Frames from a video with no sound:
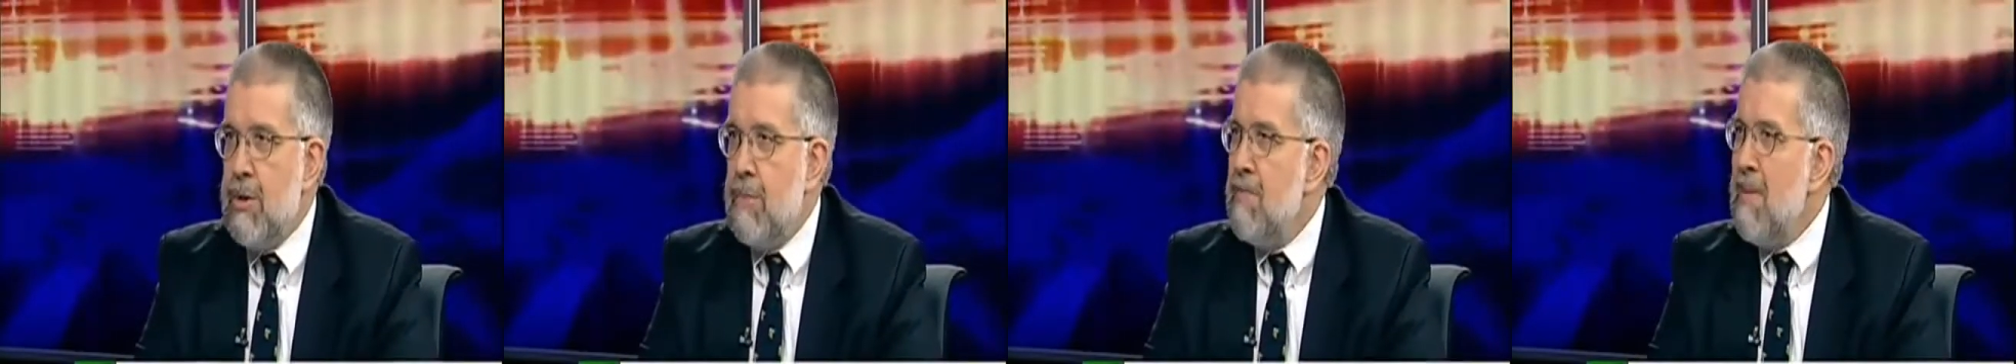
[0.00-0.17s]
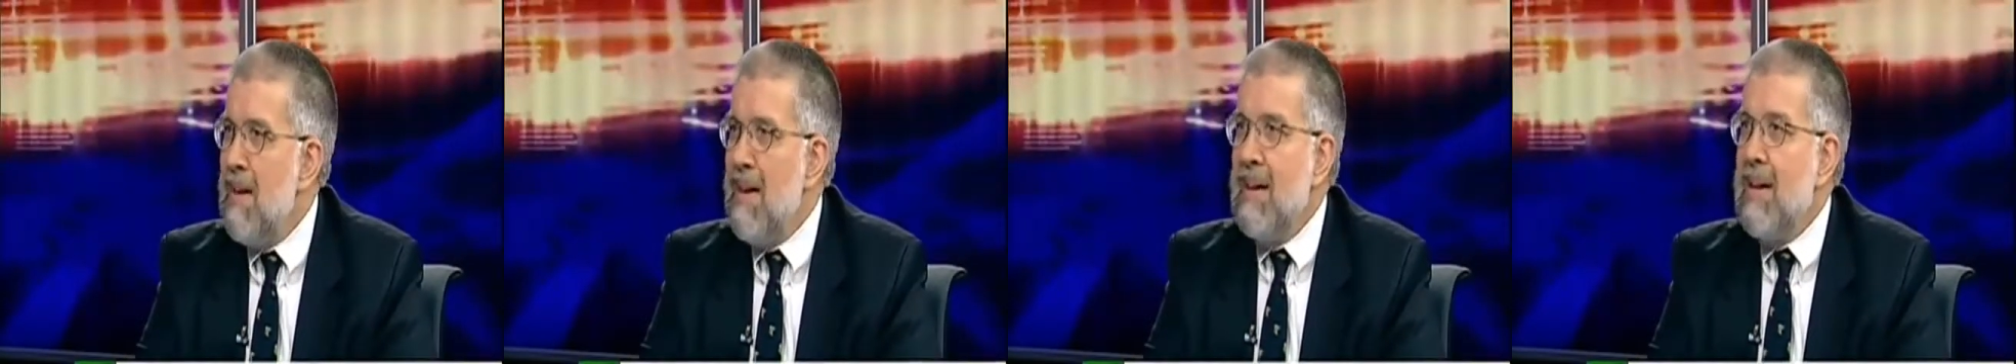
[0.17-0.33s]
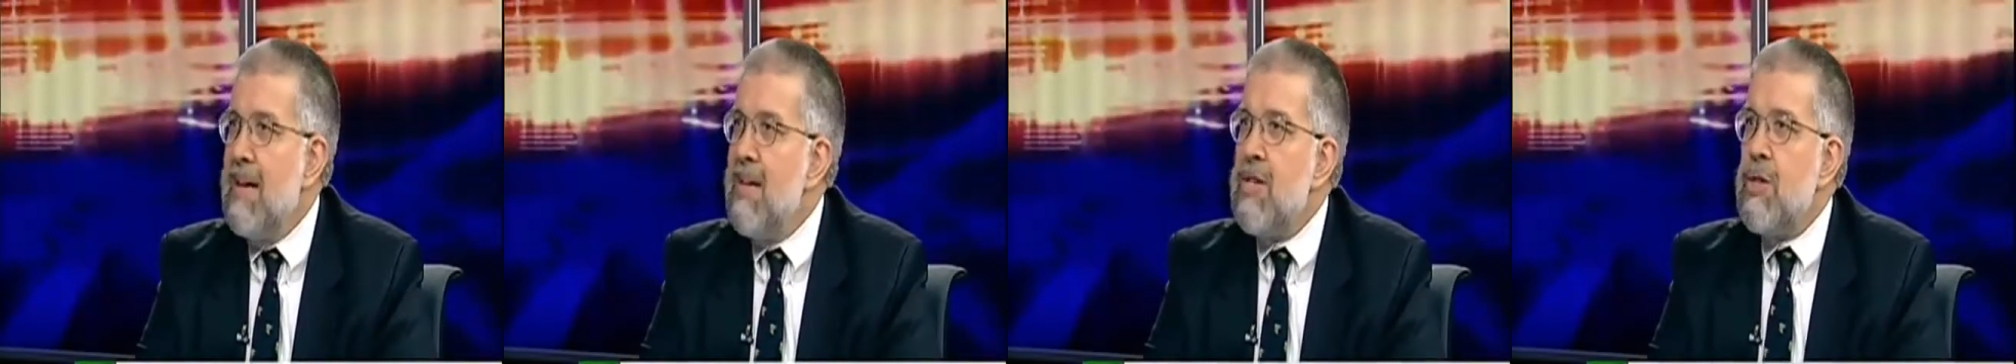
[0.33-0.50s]
The
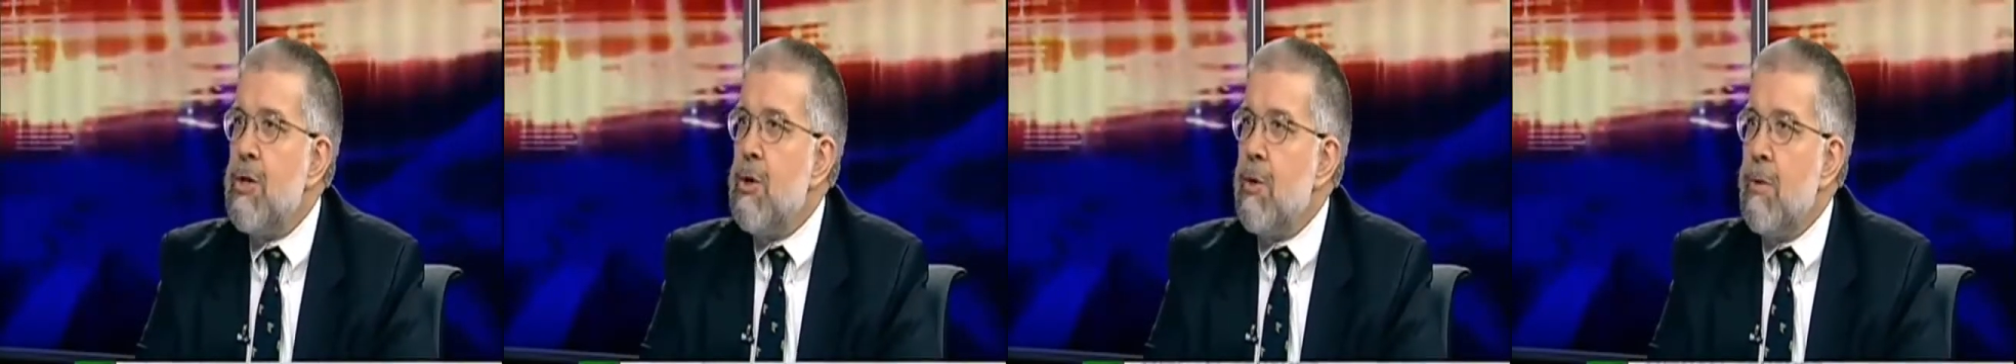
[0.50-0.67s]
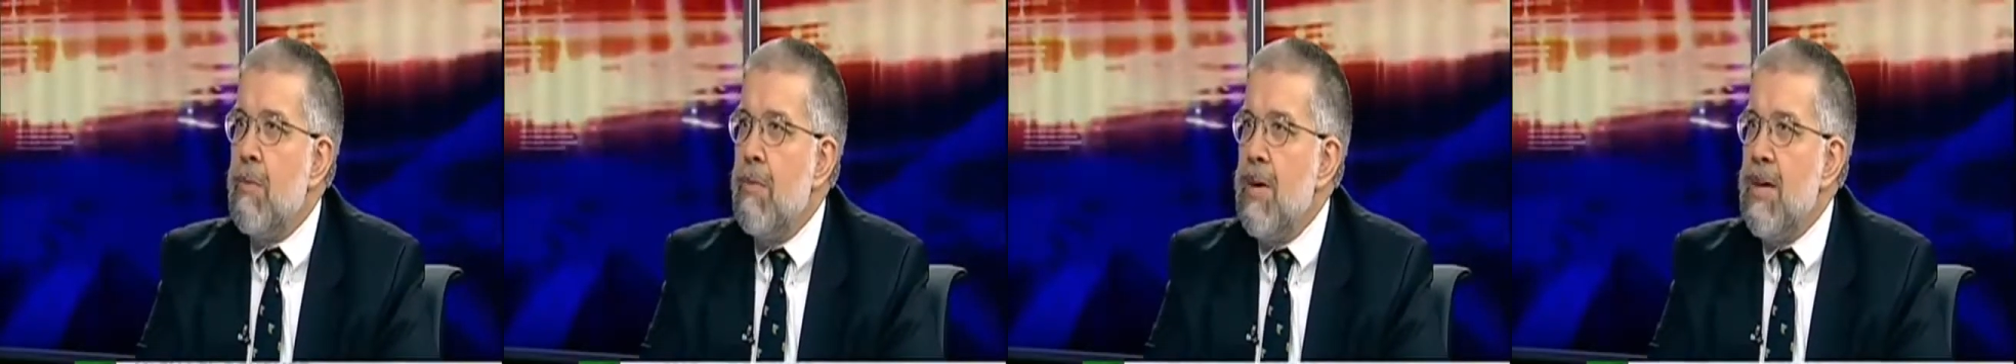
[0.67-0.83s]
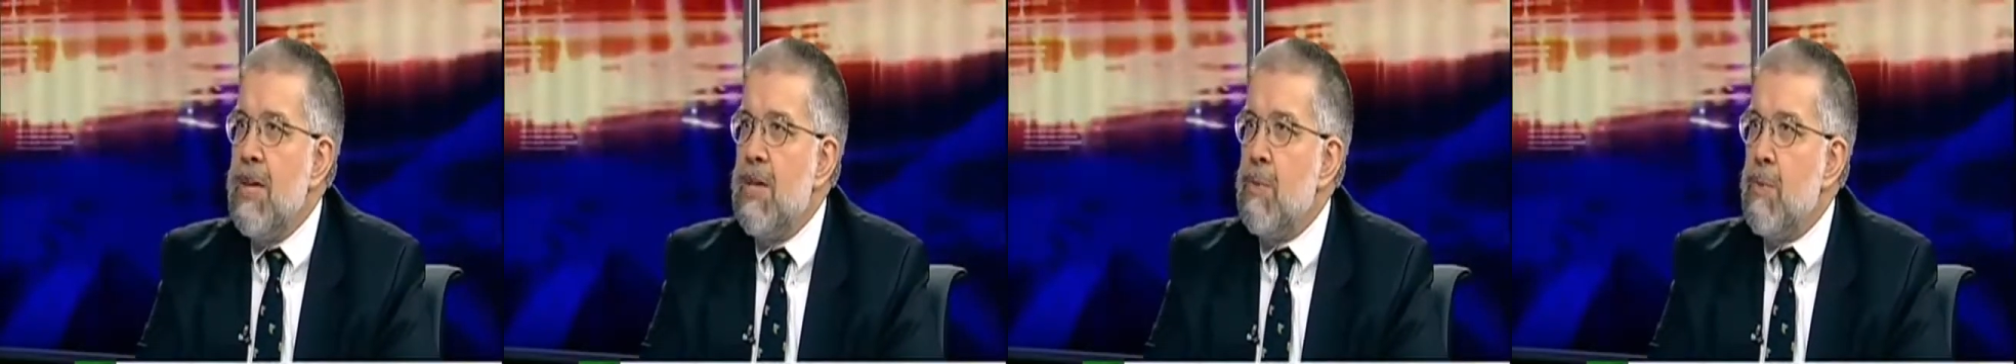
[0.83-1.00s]
Middle Eastern
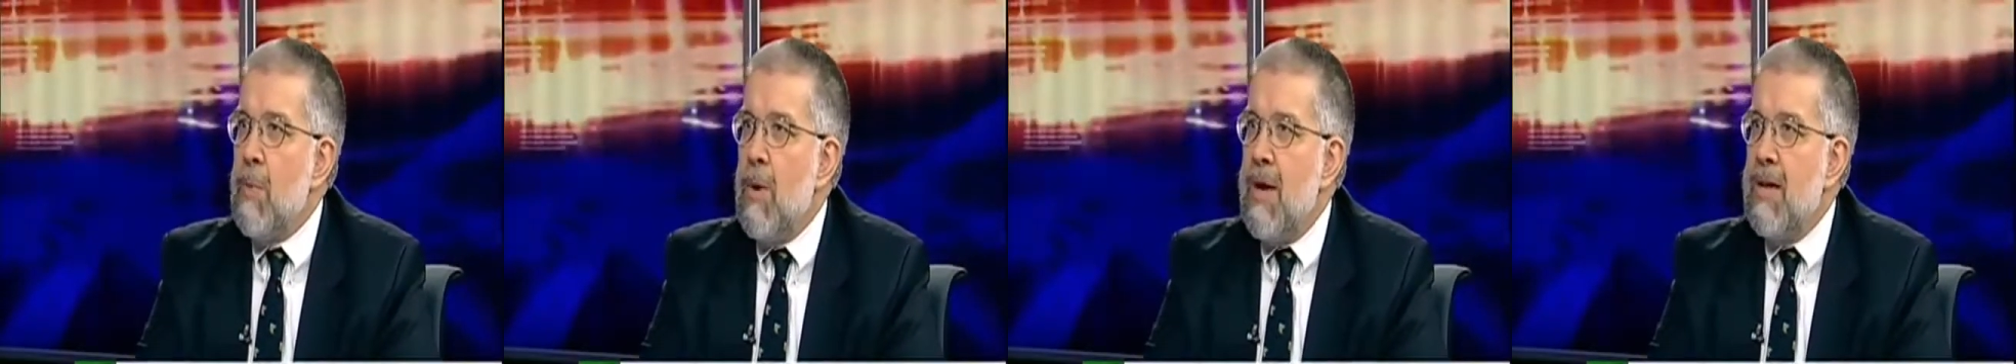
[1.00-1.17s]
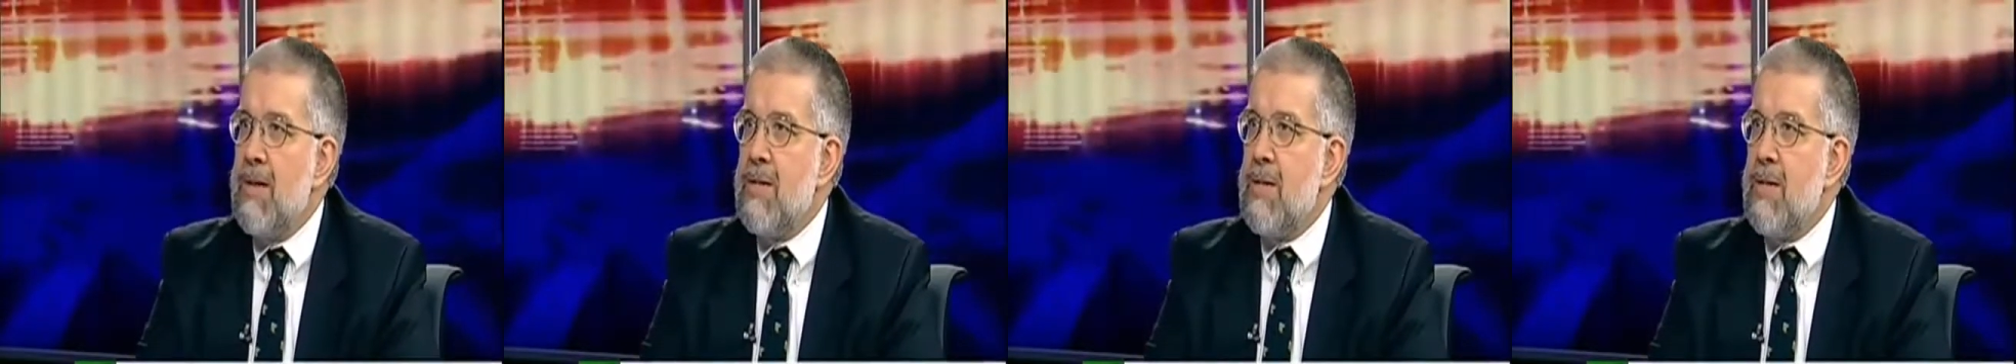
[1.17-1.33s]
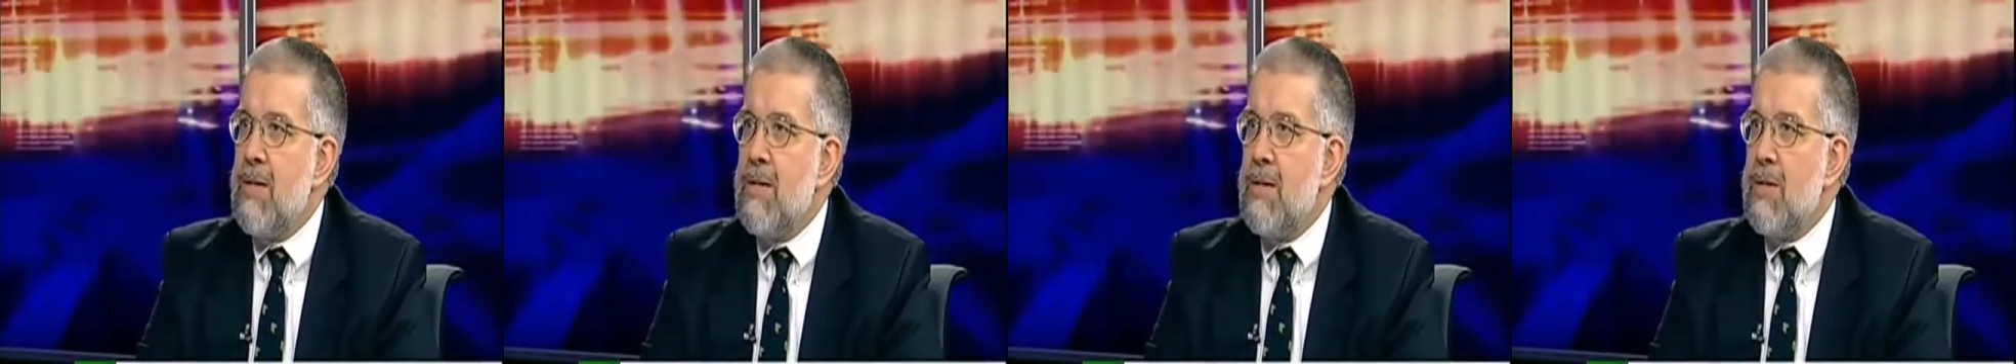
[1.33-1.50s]
peace
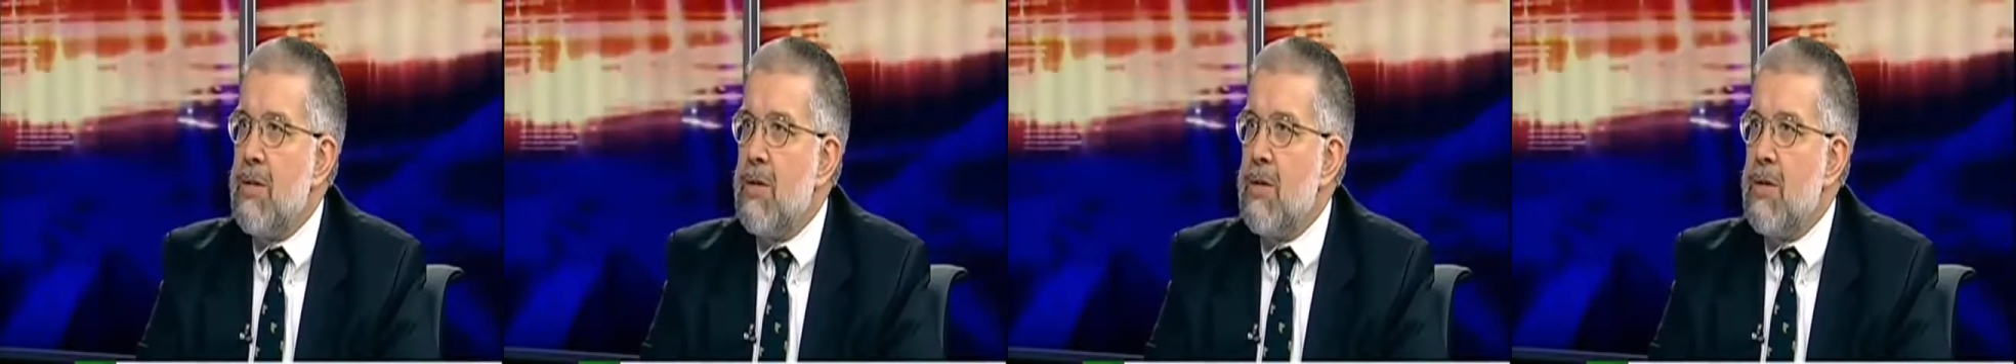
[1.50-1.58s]
process